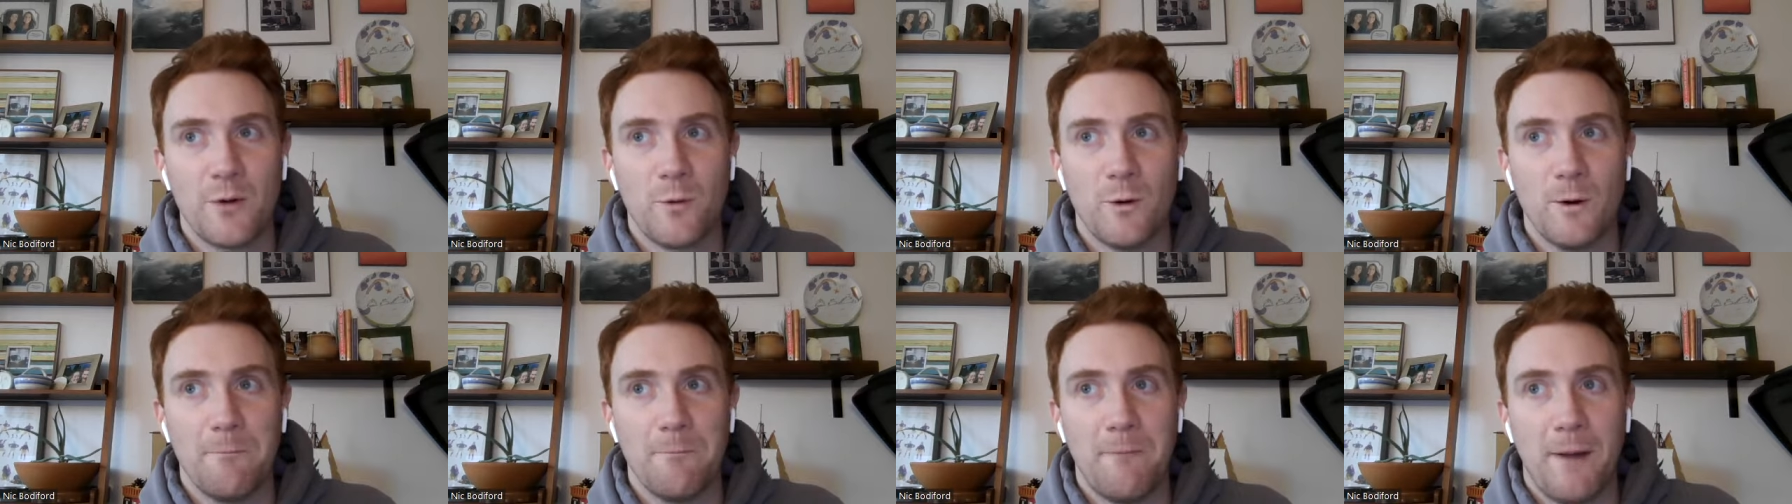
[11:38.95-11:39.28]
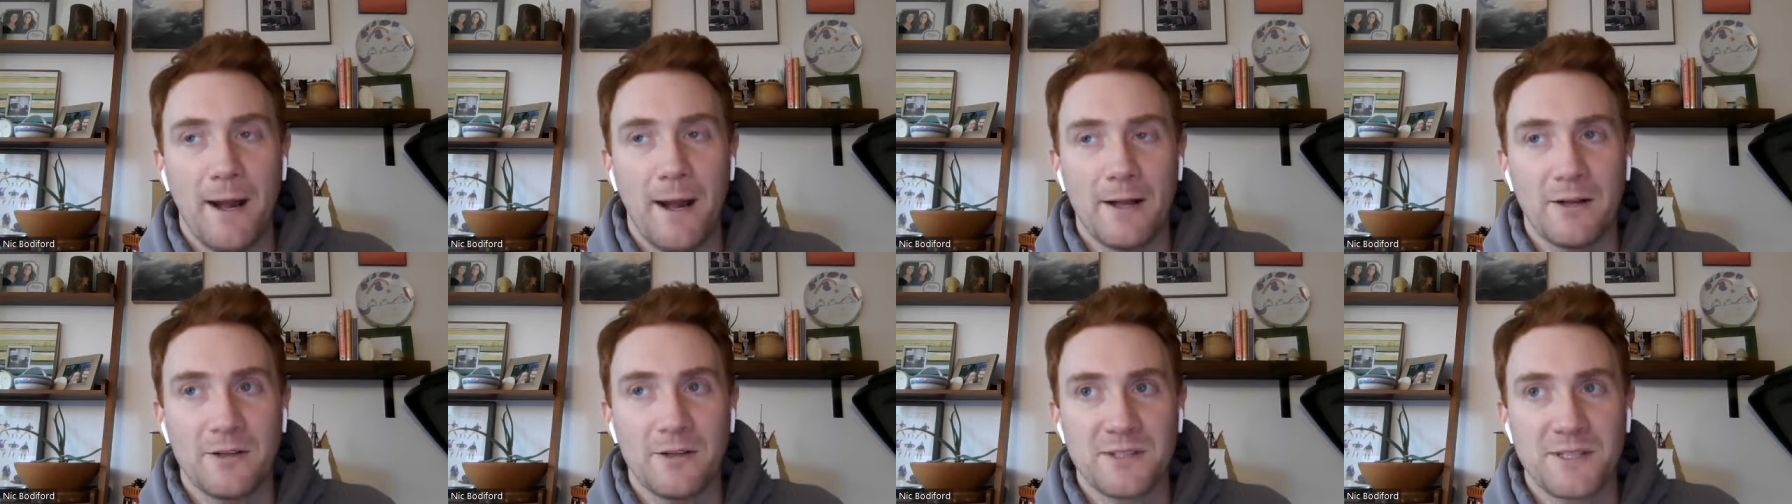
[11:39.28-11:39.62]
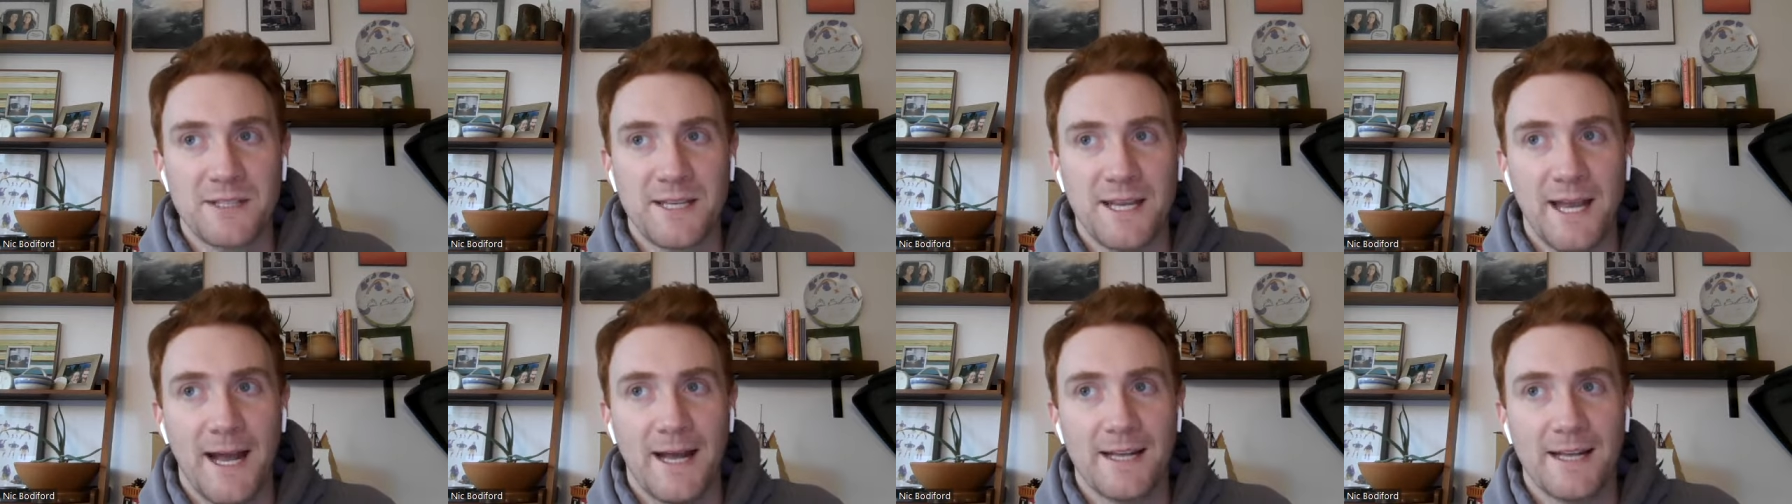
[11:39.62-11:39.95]
what Myles
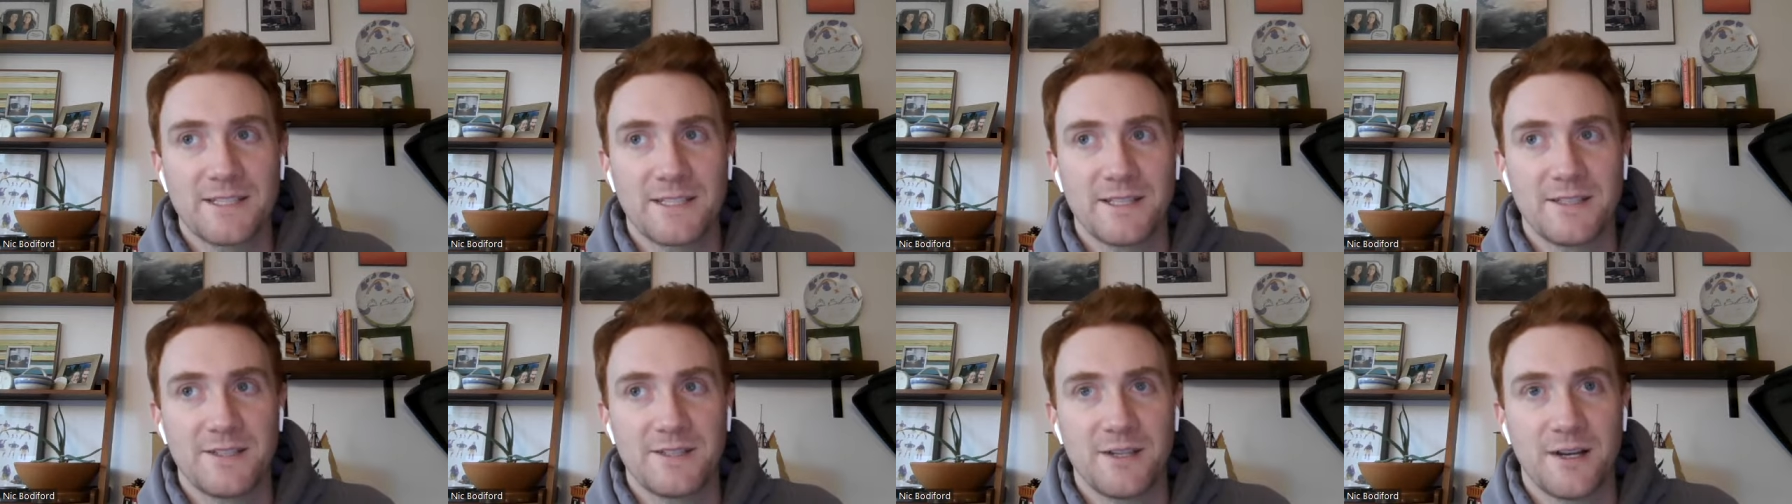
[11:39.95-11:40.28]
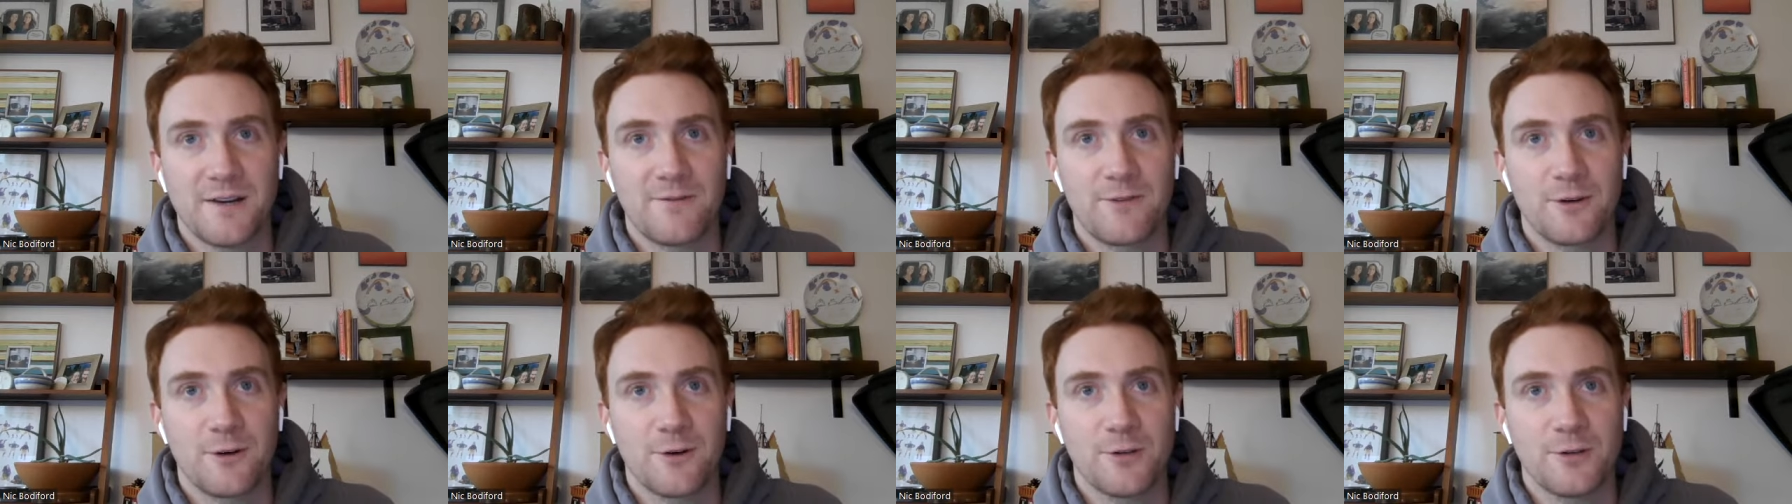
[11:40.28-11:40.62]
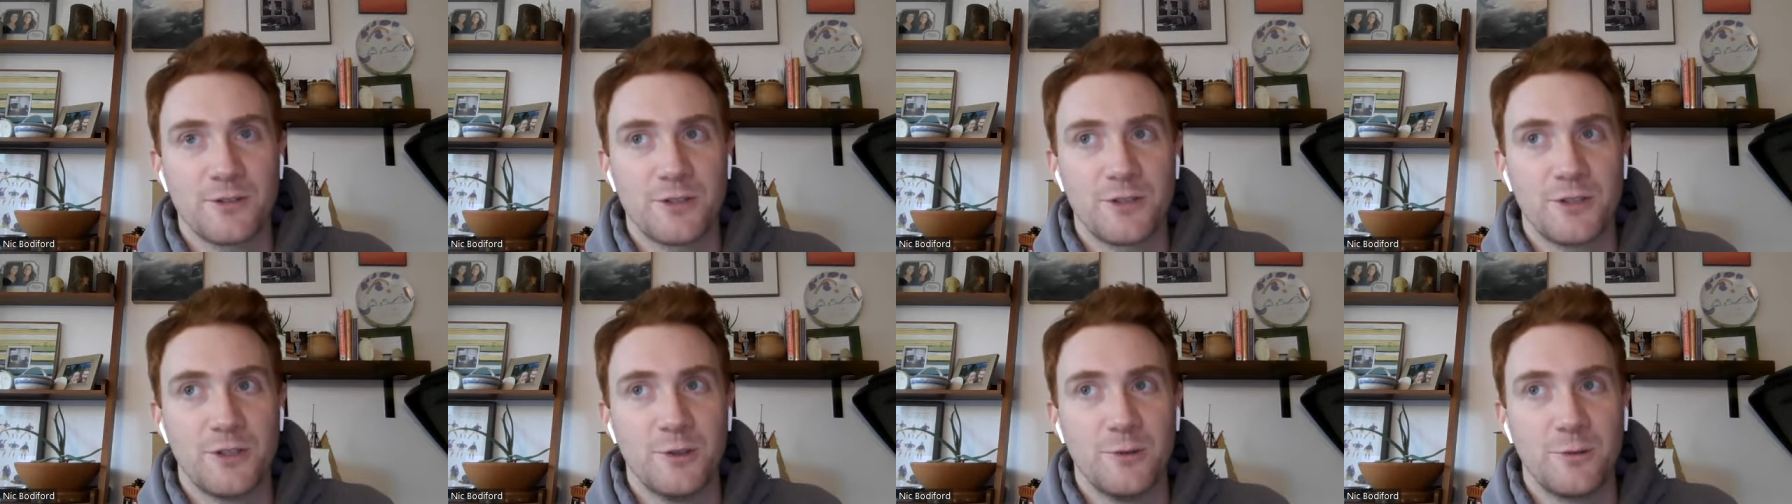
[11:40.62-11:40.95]
Gaskin suffered
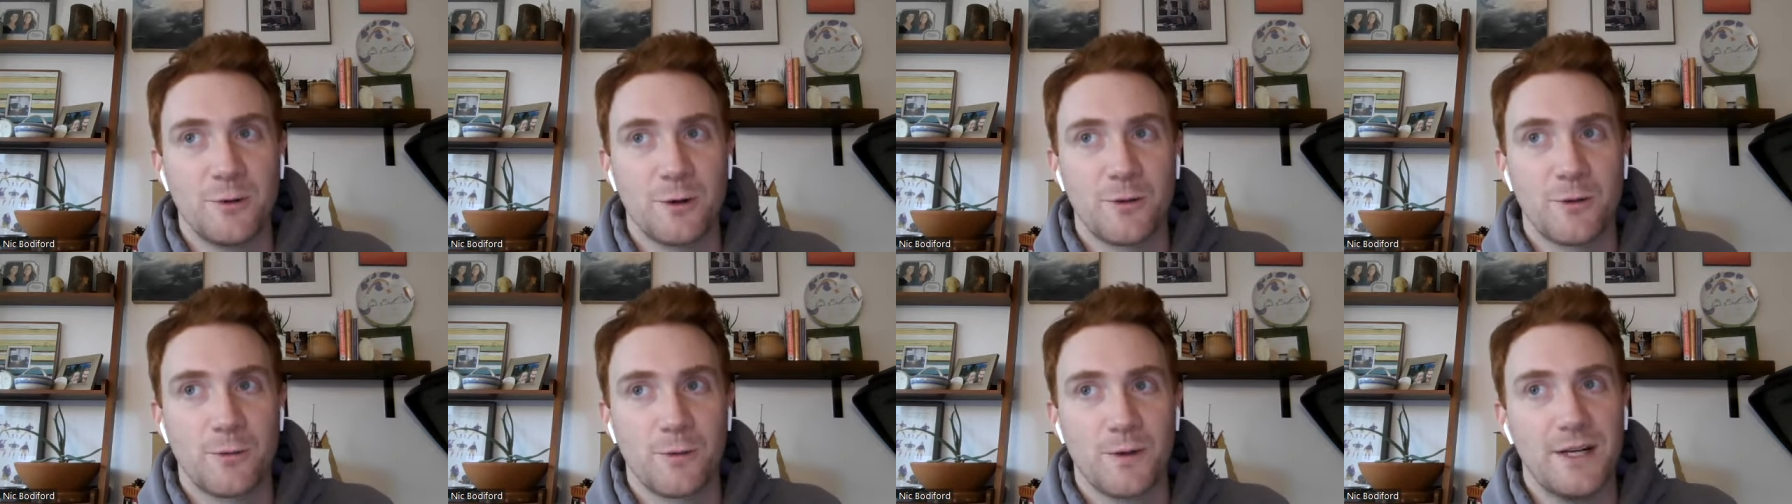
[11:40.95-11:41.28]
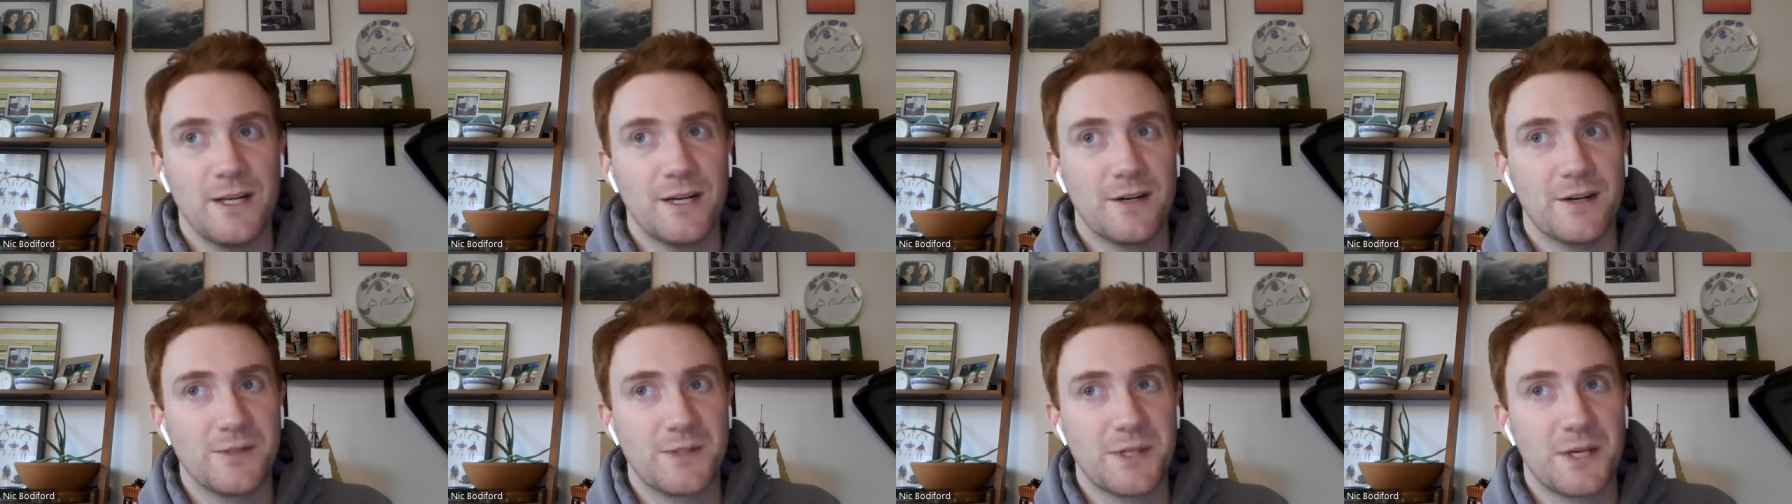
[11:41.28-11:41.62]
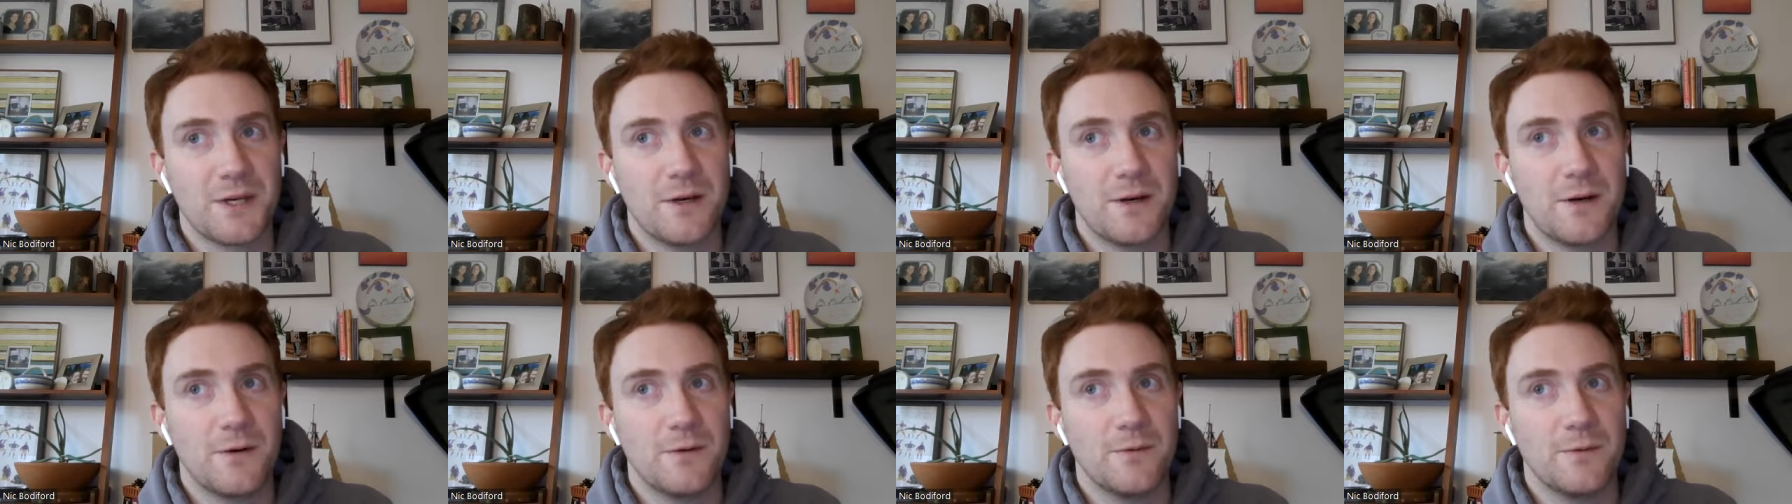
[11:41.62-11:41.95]
two or three years
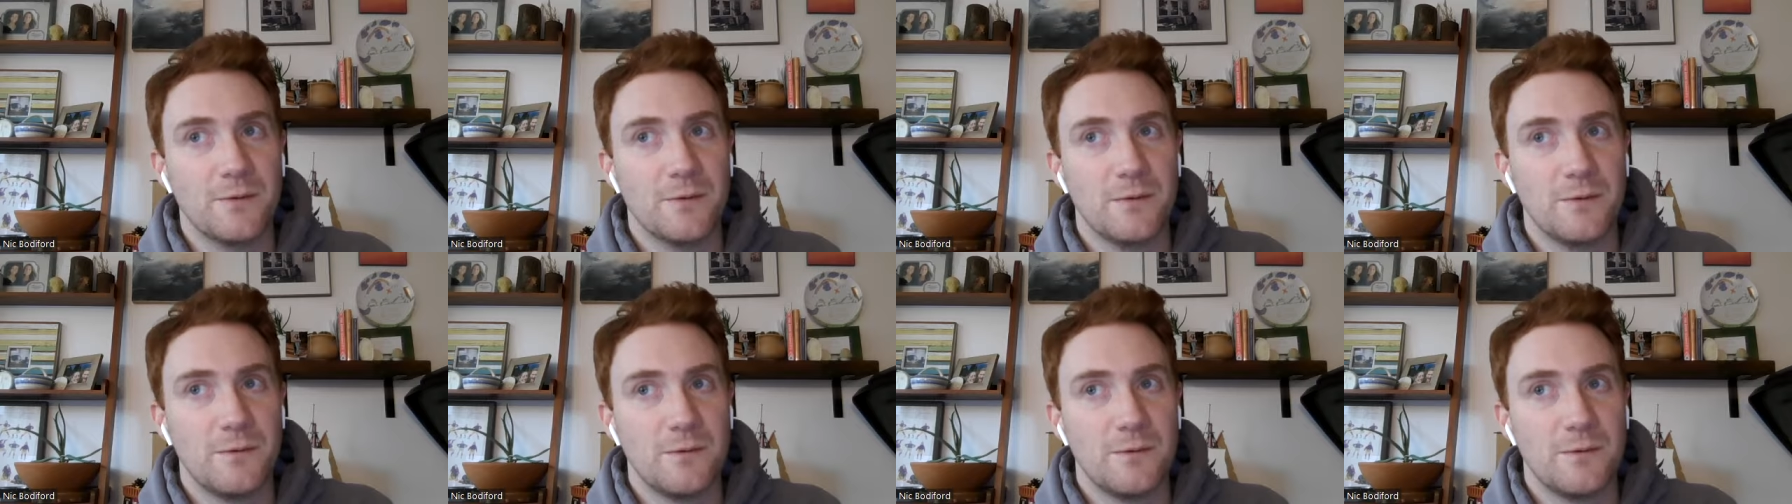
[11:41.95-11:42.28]
ago.